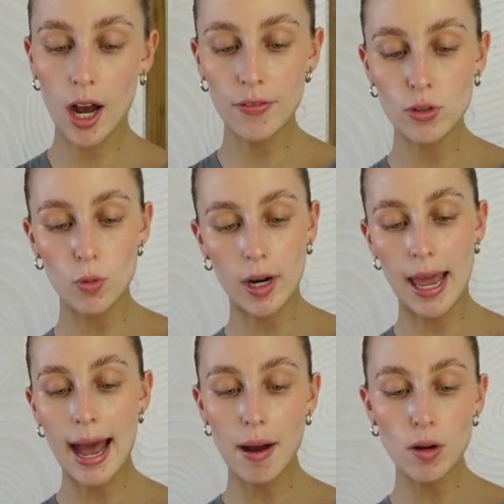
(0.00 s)
after
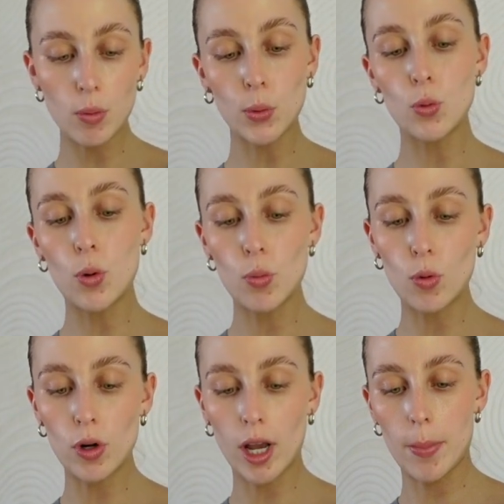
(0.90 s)
1 hour with warm
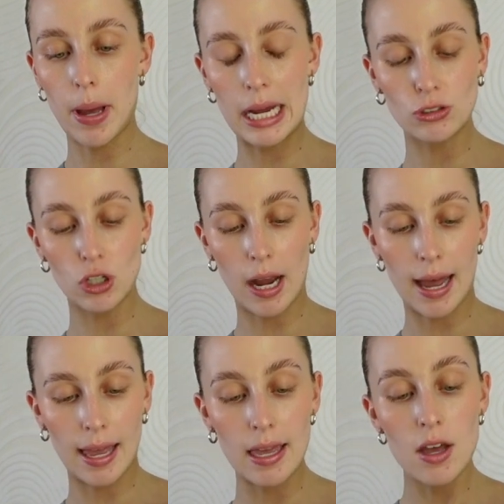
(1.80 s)
water, pat
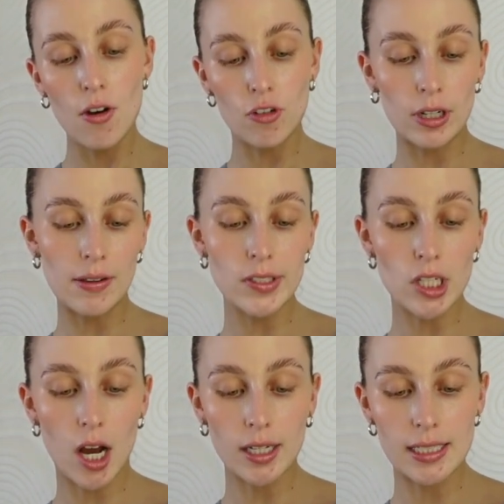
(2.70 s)
dry. For an even
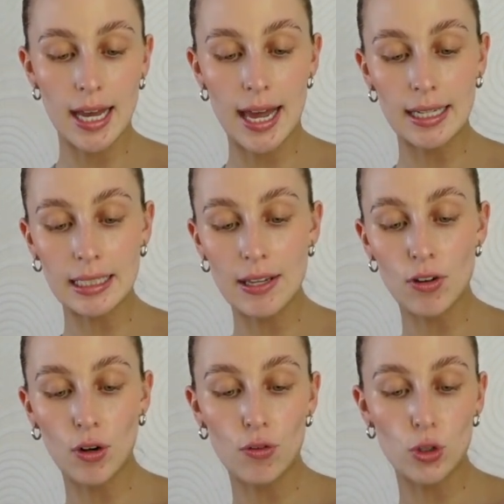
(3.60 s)
darker tan, leave
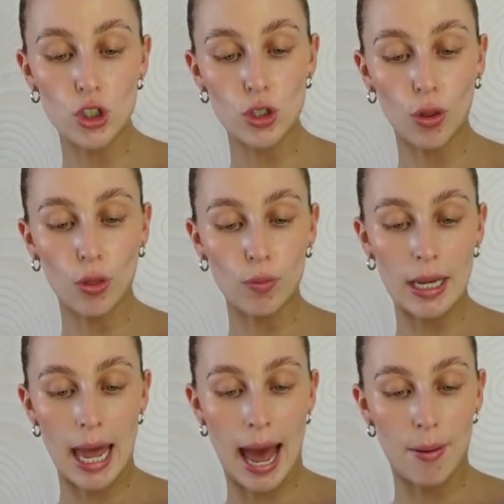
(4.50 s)
on for 2 to
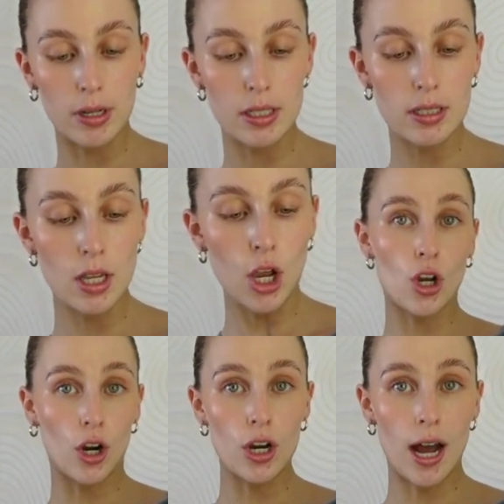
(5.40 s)
3 hours. So
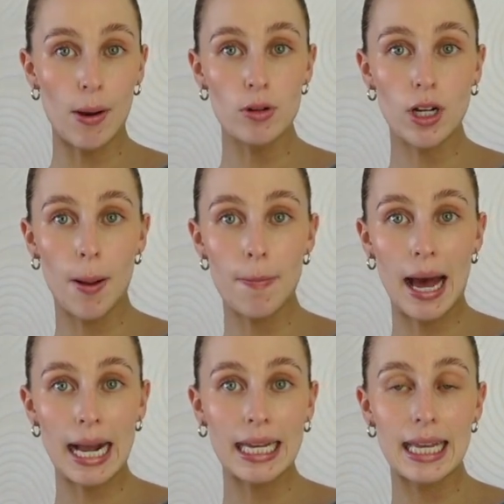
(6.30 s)
I will come
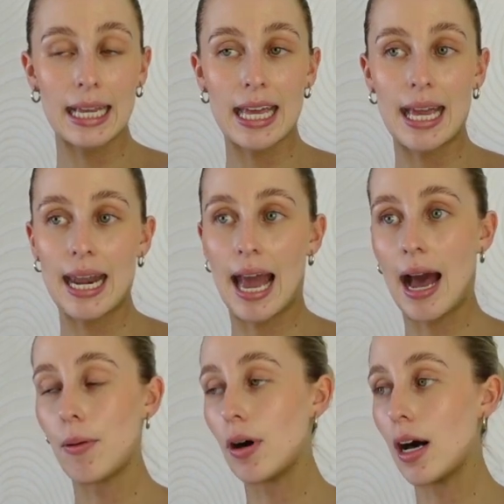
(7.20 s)
back in an
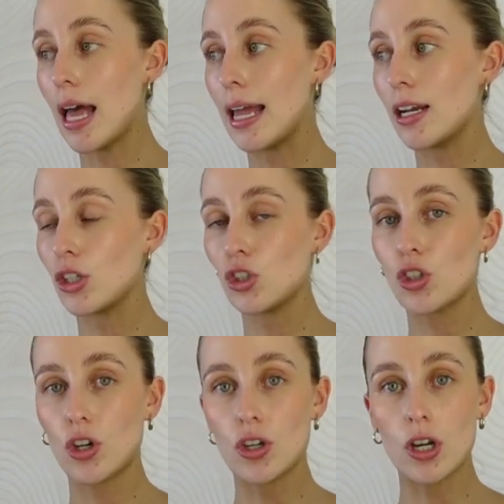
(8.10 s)
hour and
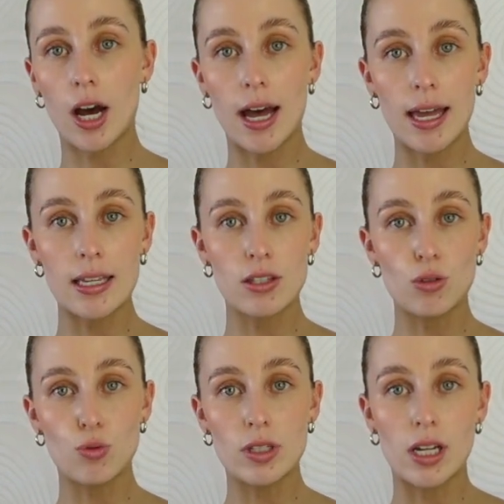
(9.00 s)
show you guys the
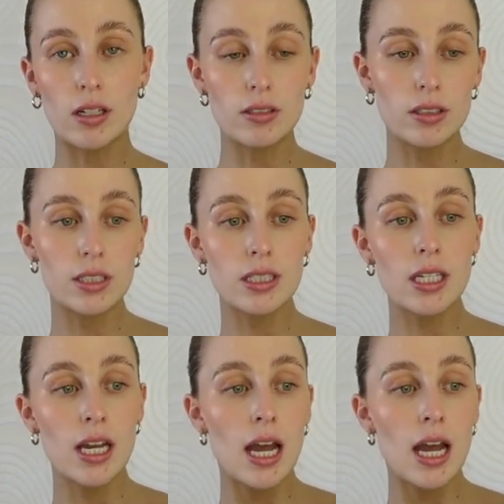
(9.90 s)
results.